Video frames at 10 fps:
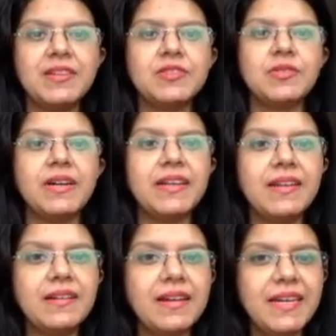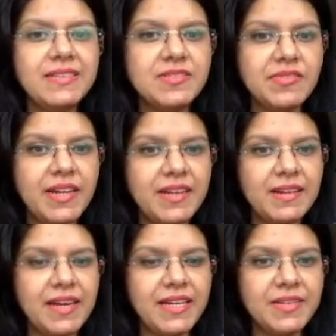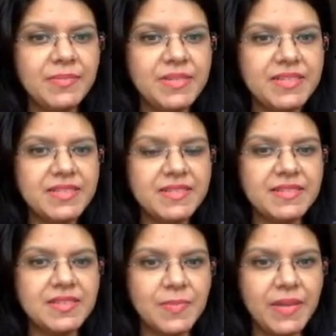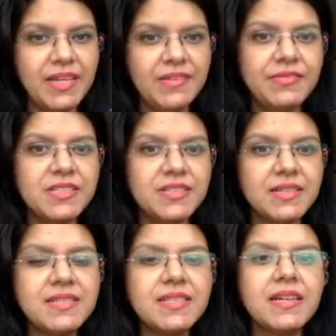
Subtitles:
So an inclined straight line represents a speed which is